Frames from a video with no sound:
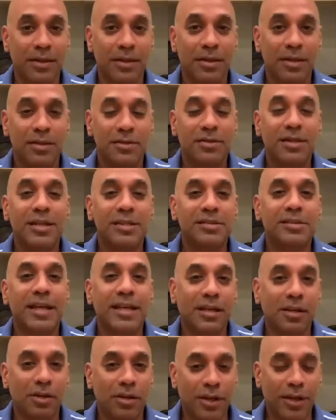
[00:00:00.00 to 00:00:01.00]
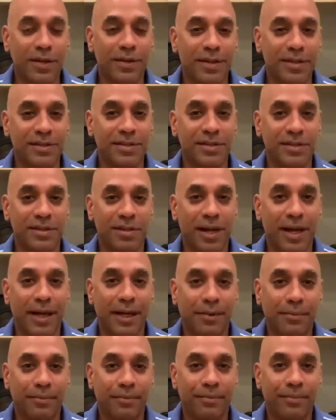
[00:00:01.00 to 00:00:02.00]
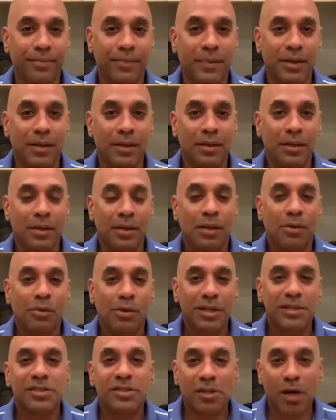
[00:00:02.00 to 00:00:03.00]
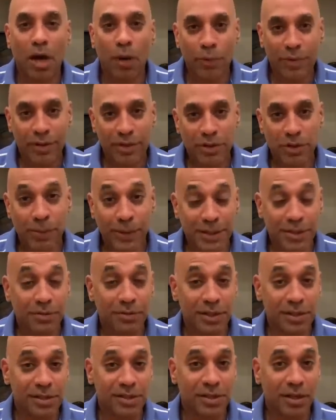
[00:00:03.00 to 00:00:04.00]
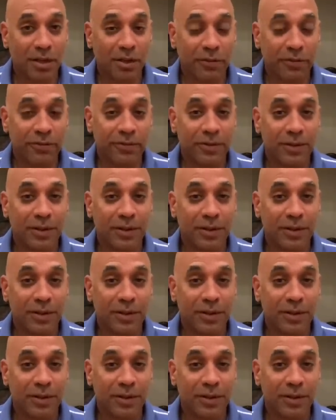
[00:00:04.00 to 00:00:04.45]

So let's take a look at this design. Well, let's start with the tweeter itself.